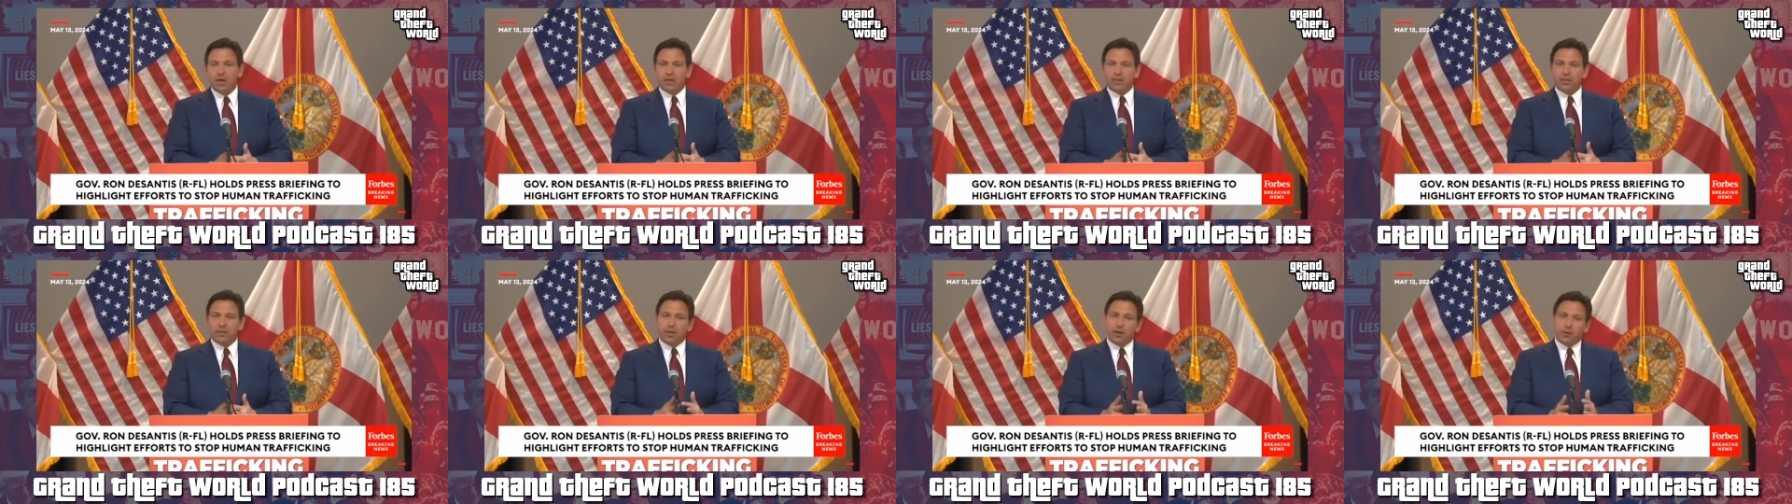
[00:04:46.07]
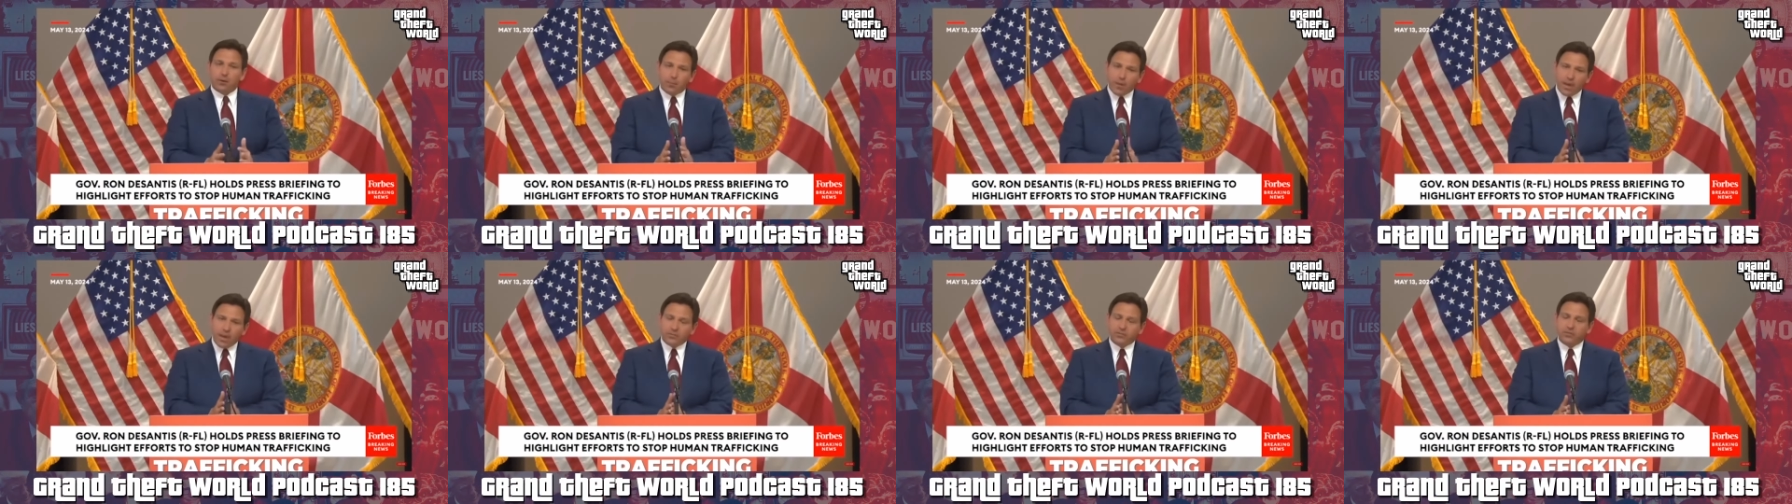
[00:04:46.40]
They're
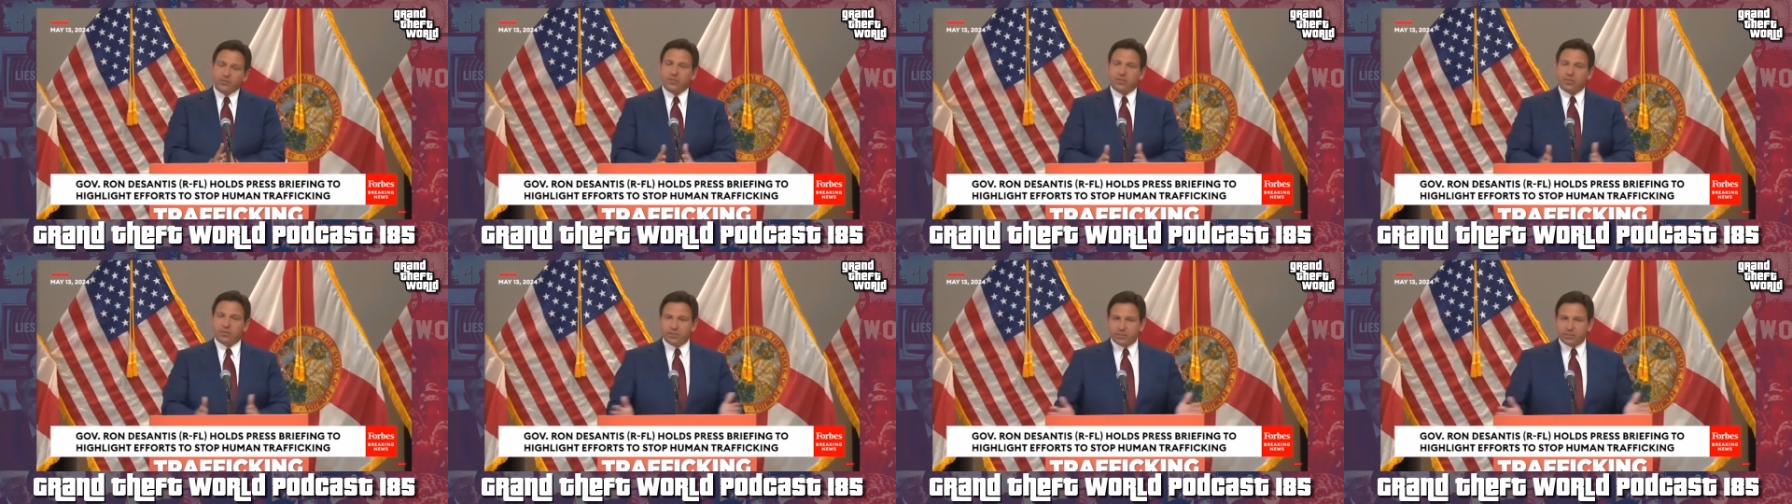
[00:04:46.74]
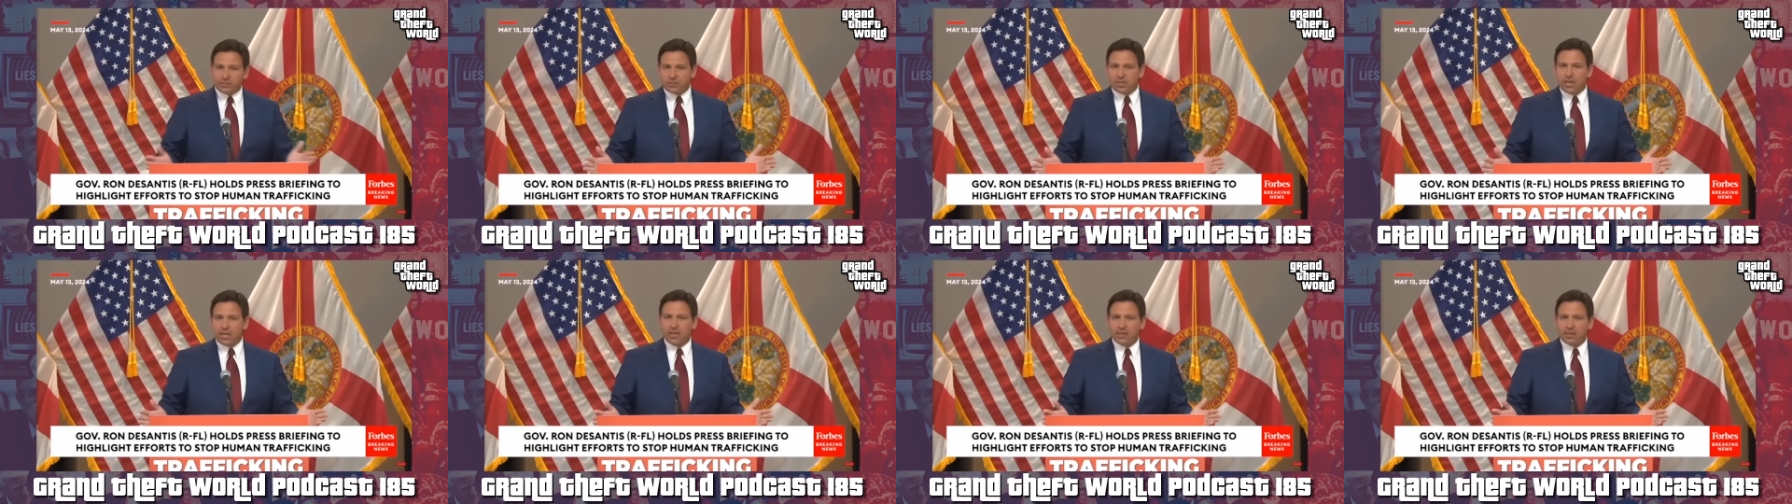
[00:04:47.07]
basically
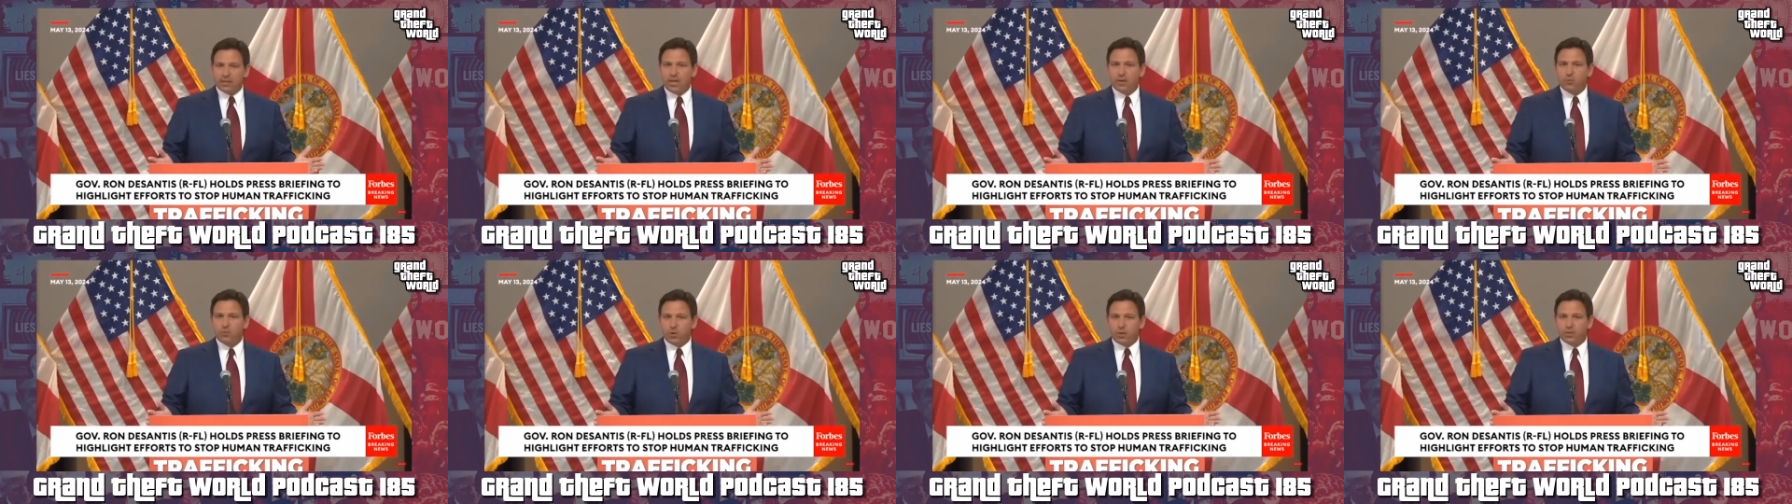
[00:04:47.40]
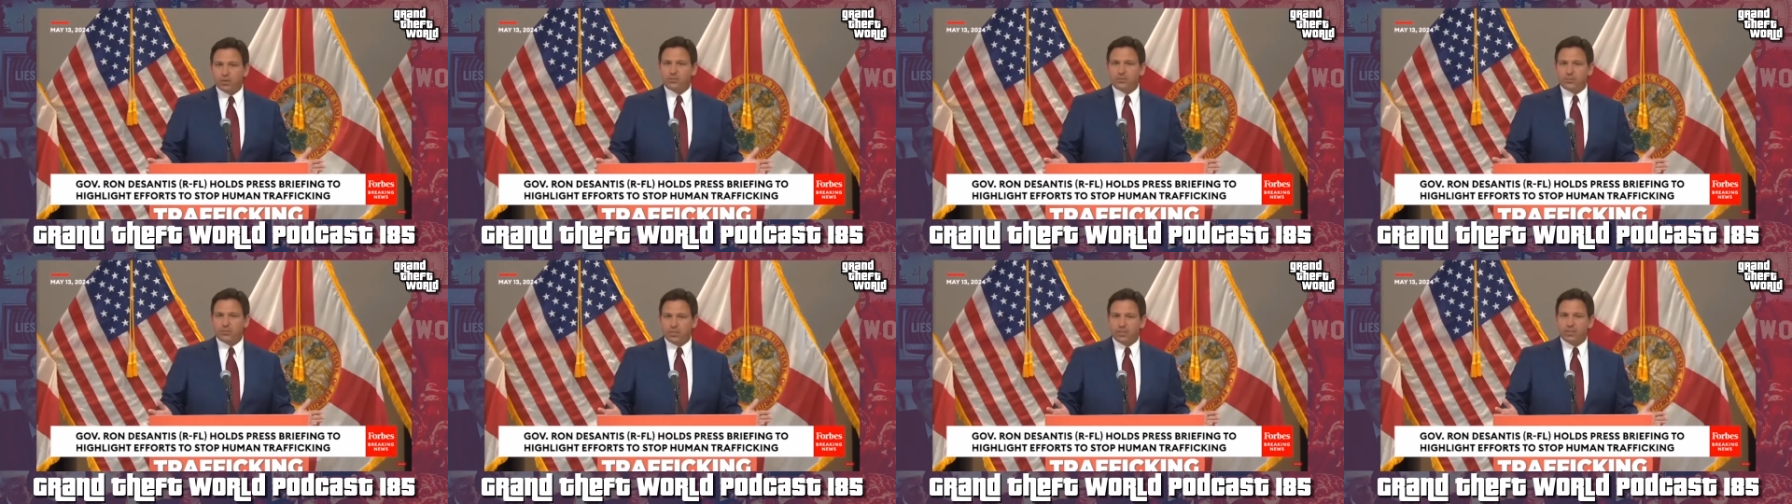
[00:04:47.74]
saying they want
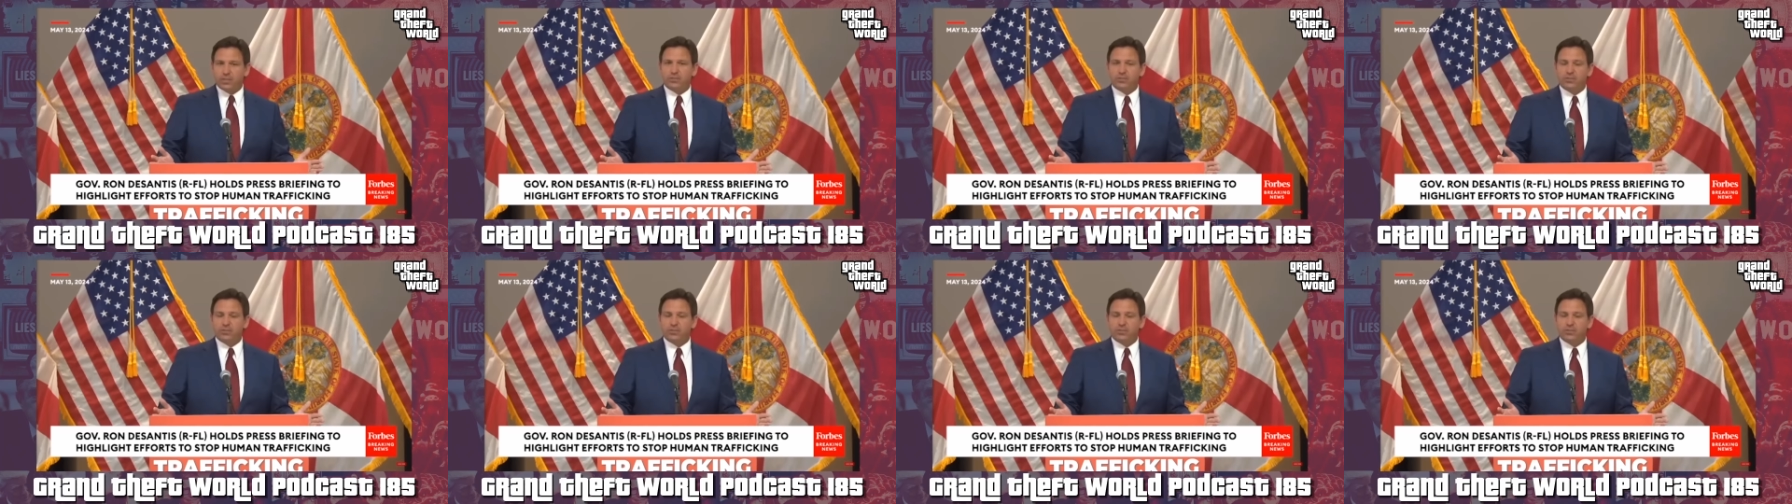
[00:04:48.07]
to see the